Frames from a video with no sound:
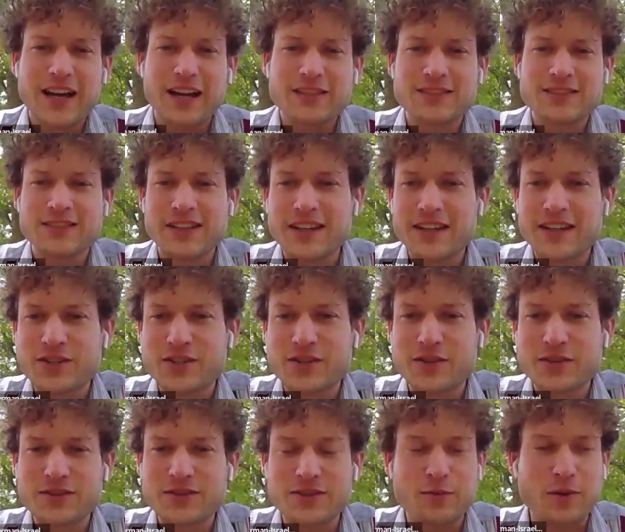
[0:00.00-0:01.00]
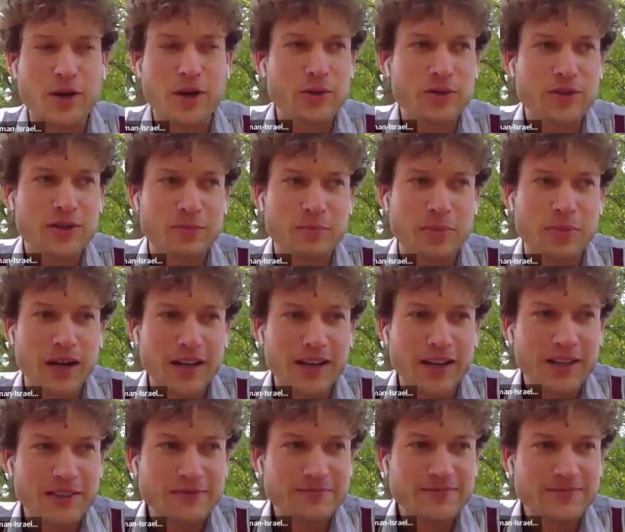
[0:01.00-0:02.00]
a stage surrounded
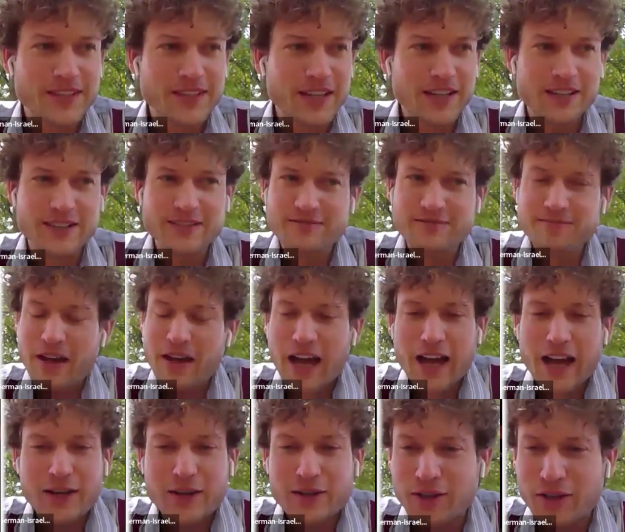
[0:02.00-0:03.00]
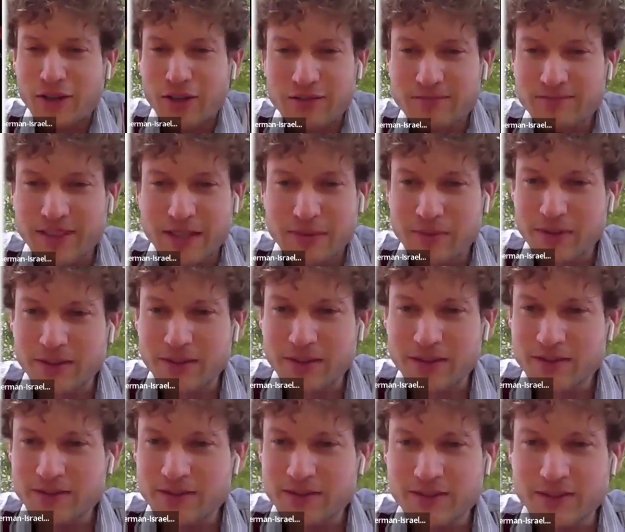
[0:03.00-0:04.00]
by, I don't know,
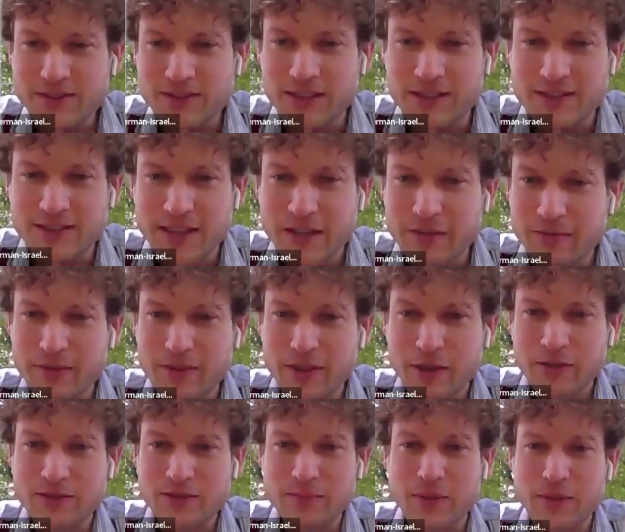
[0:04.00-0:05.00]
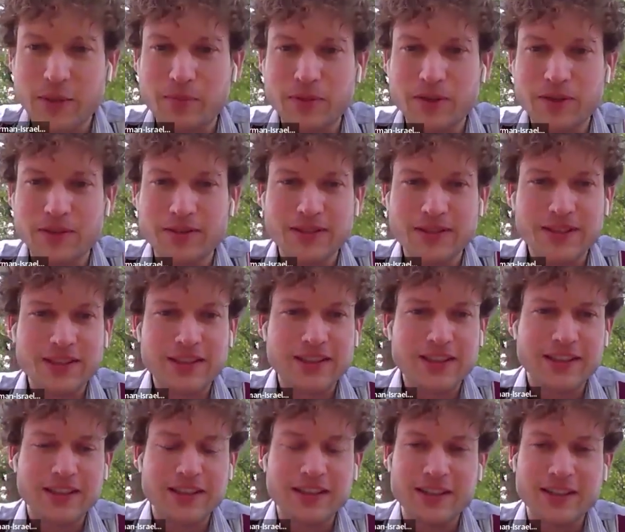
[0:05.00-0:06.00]
maybe 6,000-7,000 people,
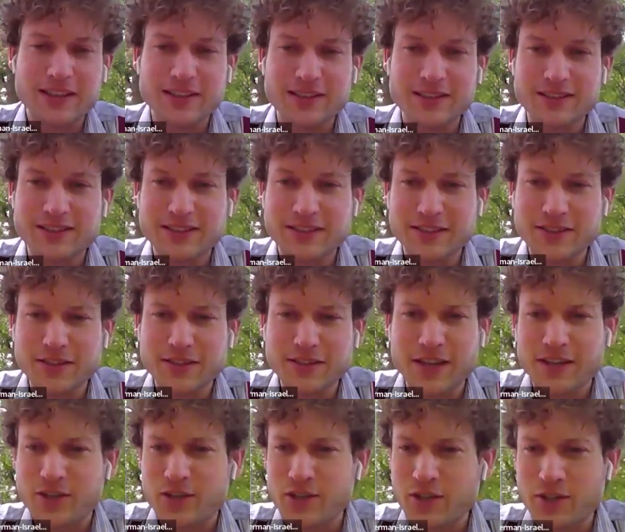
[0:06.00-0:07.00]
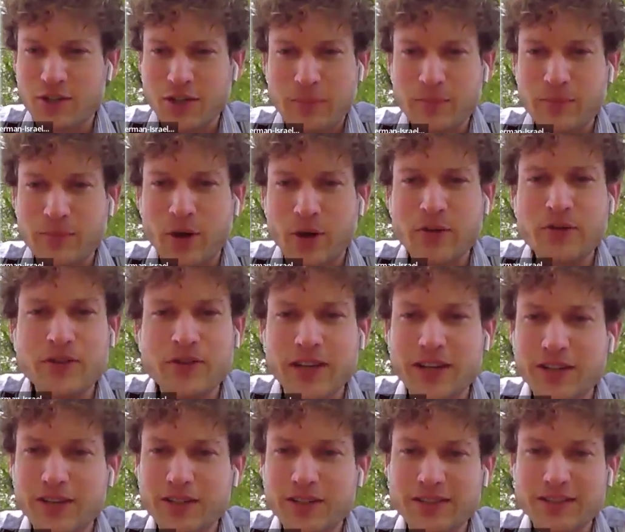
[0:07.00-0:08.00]
and jumped on
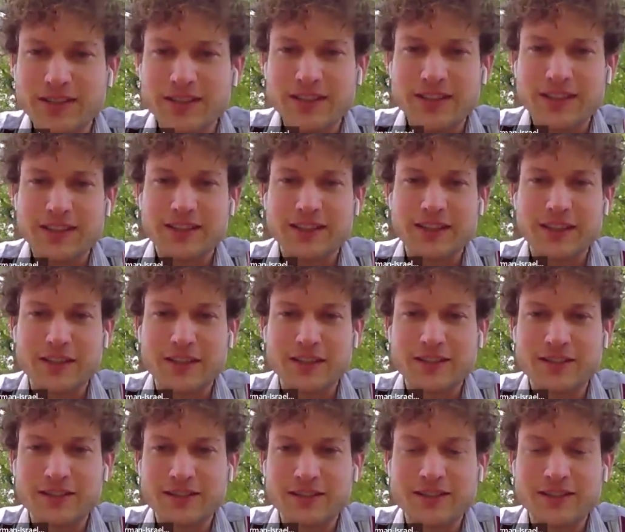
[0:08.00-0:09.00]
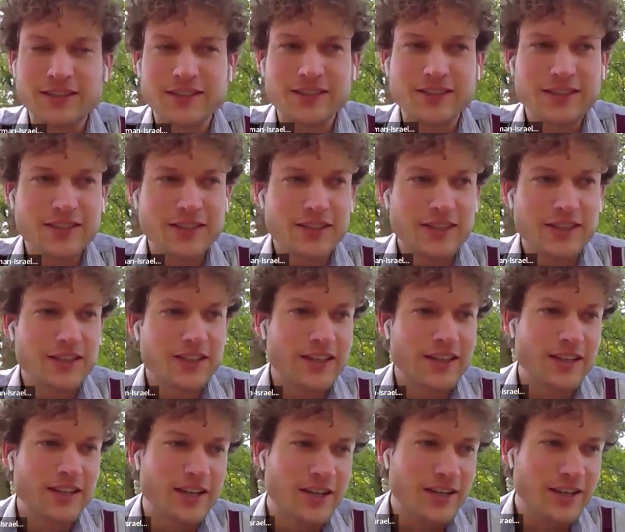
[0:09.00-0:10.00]
there, and
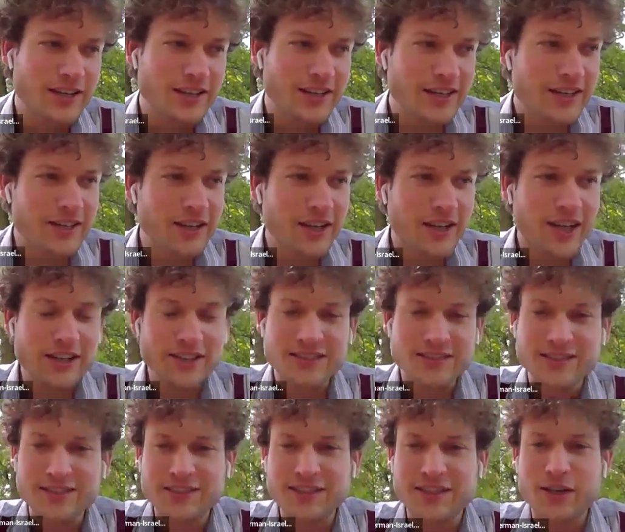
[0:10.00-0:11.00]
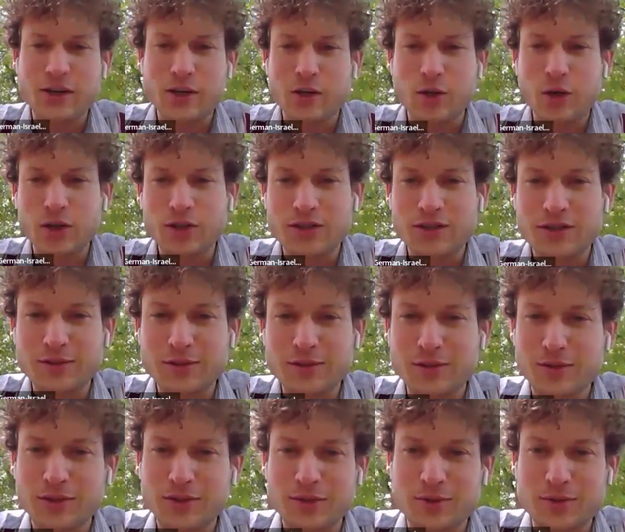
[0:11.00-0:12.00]
at last got
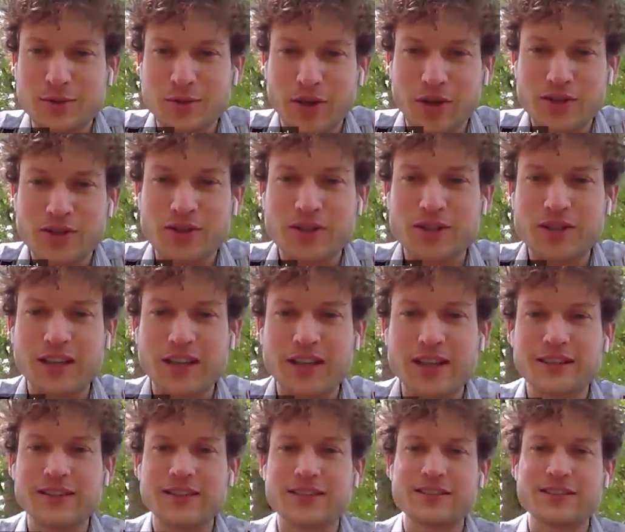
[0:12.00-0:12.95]
to Roger and